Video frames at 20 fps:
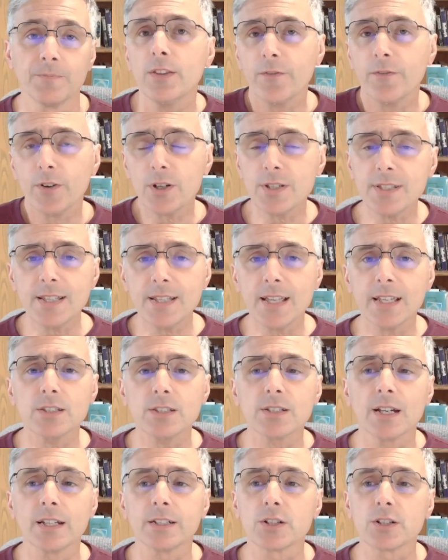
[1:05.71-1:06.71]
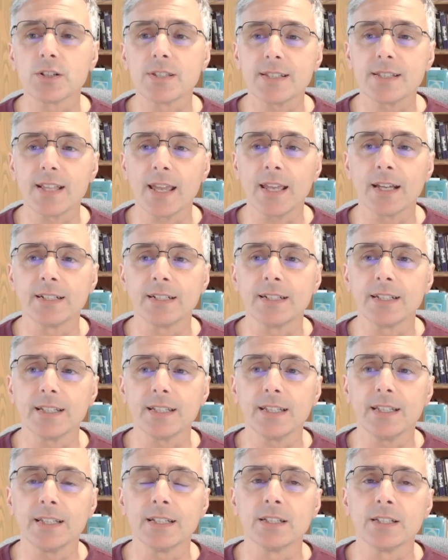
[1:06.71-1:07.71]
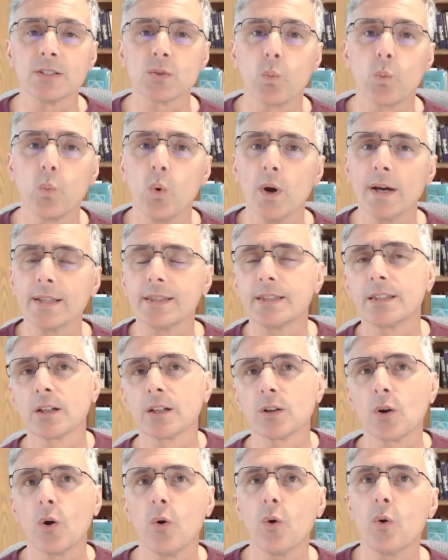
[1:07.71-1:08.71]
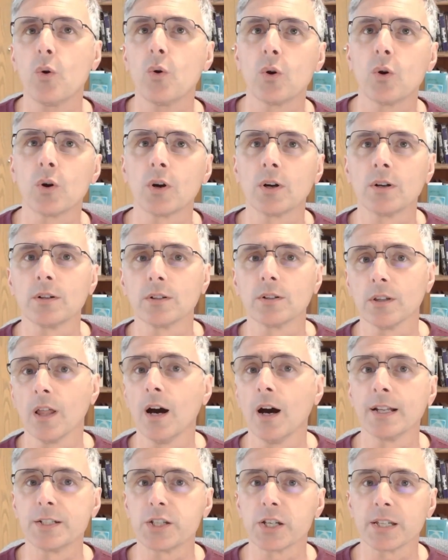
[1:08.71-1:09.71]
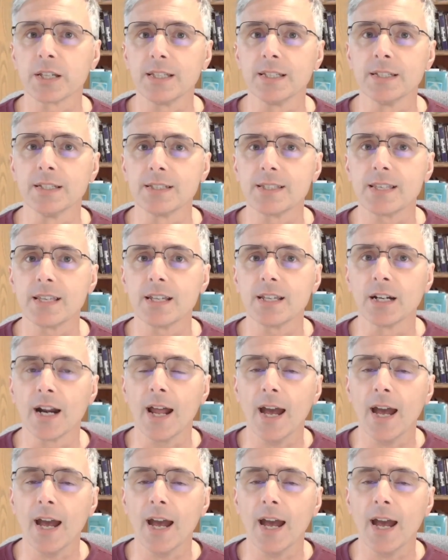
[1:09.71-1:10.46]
The first thing to understand is what the core logic is here,